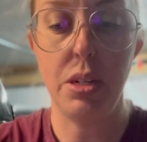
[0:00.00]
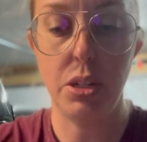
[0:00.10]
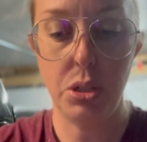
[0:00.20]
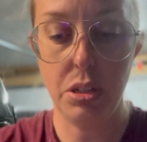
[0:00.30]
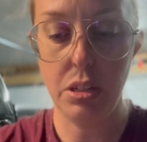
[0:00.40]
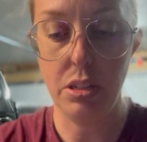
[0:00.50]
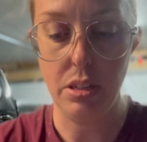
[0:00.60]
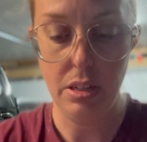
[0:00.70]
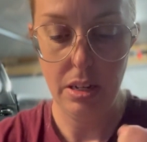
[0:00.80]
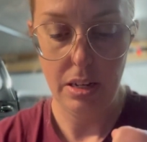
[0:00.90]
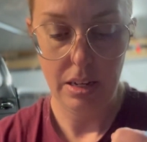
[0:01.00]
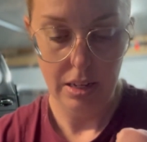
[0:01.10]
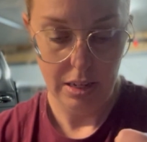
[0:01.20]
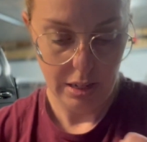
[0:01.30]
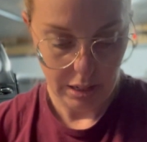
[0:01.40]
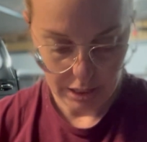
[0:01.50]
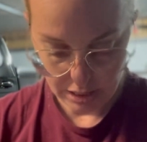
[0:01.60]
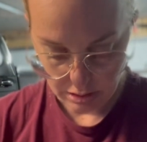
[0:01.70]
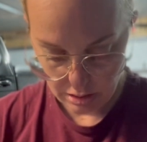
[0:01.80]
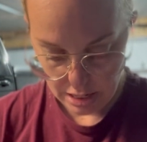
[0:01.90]
actually are gonna kind
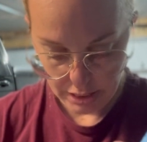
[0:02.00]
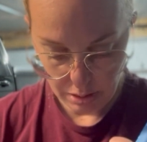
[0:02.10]
of lock